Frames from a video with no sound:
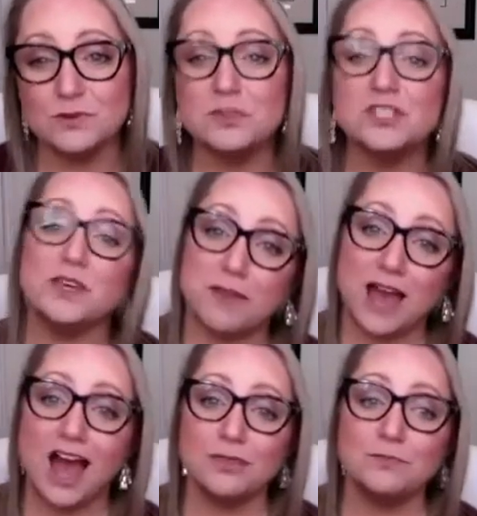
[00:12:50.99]
We've been doing
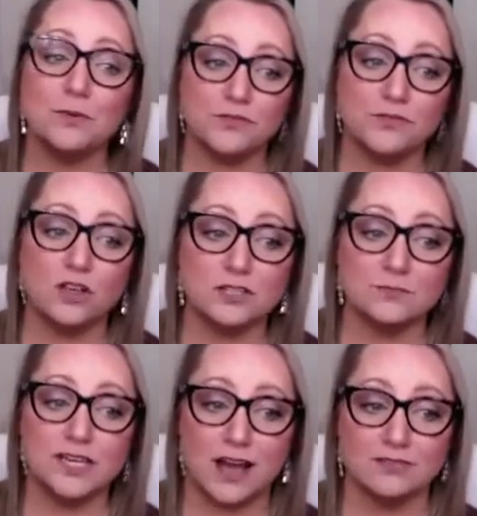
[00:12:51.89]
math, but we've also
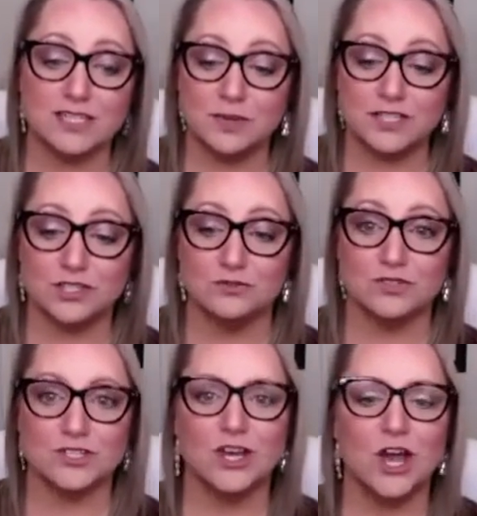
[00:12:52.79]
been counting by
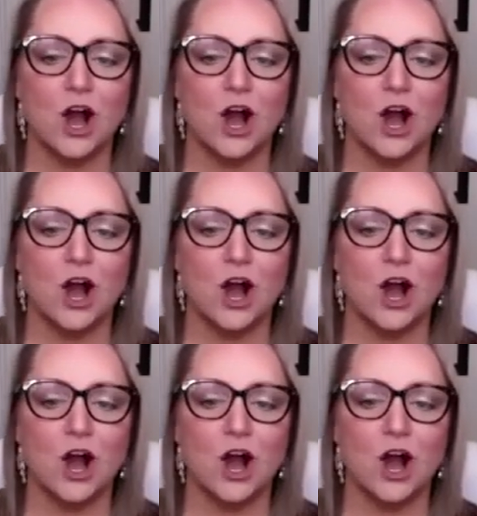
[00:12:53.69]
2s.